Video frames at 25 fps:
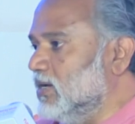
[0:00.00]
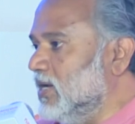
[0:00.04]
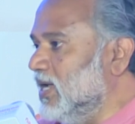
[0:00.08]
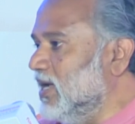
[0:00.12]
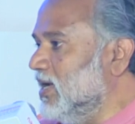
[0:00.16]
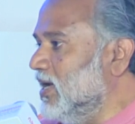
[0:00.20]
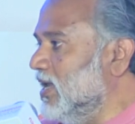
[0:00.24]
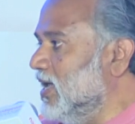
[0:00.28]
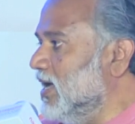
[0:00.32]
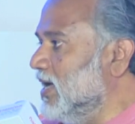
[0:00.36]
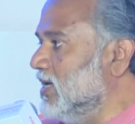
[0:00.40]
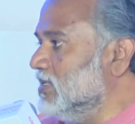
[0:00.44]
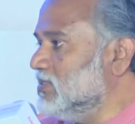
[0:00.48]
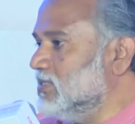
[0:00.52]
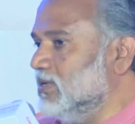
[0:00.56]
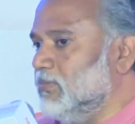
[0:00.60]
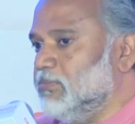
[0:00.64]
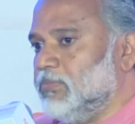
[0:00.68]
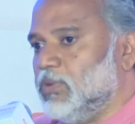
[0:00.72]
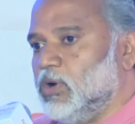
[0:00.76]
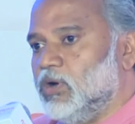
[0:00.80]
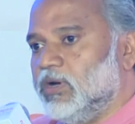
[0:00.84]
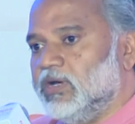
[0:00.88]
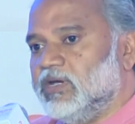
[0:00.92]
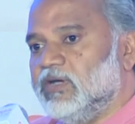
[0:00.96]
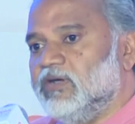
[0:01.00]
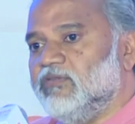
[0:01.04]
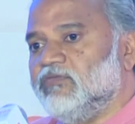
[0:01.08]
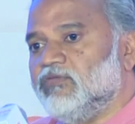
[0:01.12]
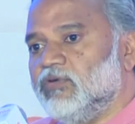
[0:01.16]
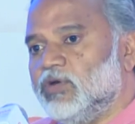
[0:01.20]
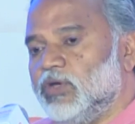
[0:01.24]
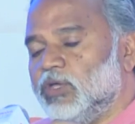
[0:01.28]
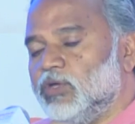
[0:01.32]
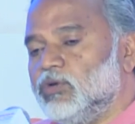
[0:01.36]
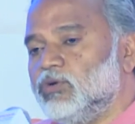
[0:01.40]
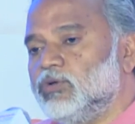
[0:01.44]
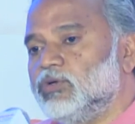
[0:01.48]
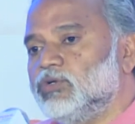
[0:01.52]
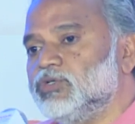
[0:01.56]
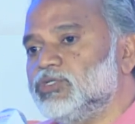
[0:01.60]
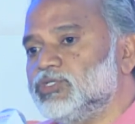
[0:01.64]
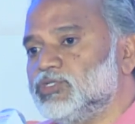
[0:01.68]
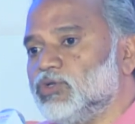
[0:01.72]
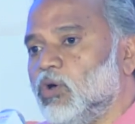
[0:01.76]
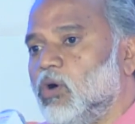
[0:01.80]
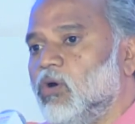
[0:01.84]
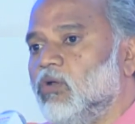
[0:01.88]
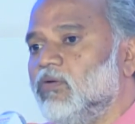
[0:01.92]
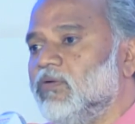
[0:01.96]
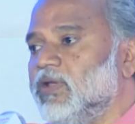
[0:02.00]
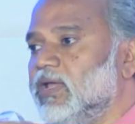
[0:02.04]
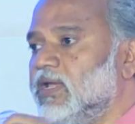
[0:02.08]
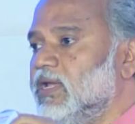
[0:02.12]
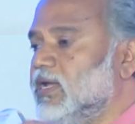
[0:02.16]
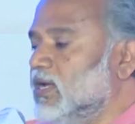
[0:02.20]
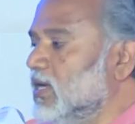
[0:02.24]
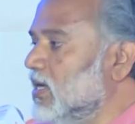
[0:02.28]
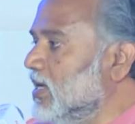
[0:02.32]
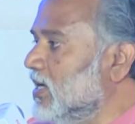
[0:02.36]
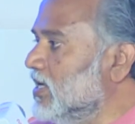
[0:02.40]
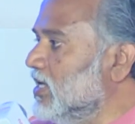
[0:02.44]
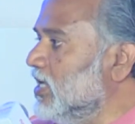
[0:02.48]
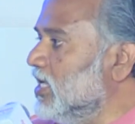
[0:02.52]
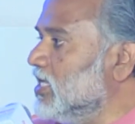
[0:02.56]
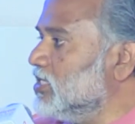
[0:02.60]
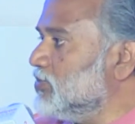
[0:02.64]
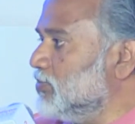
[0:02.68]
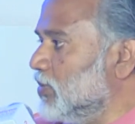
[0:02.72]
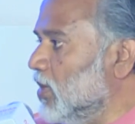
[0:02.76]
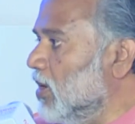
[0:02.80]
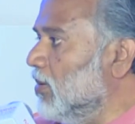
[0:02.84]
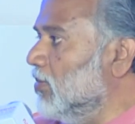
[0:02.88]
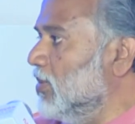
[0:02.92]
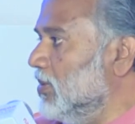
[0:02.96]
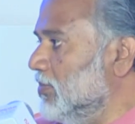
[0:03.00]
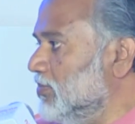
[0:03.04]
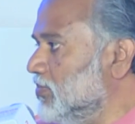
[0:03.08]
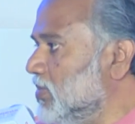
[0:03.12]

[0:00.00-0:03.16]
India is important for you to solve India's problem.